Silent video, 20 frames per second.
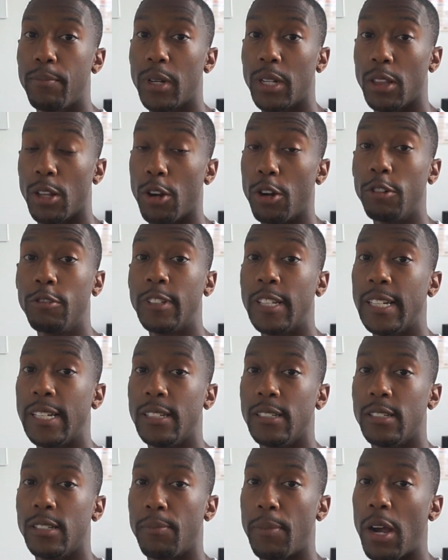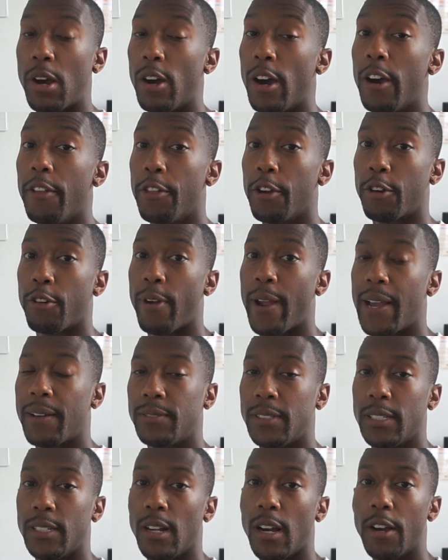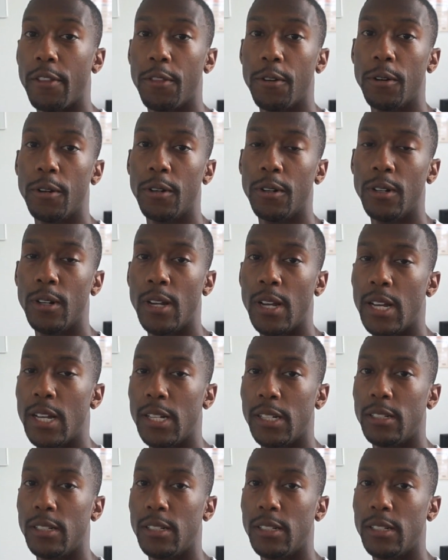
but learn things about other crafts and other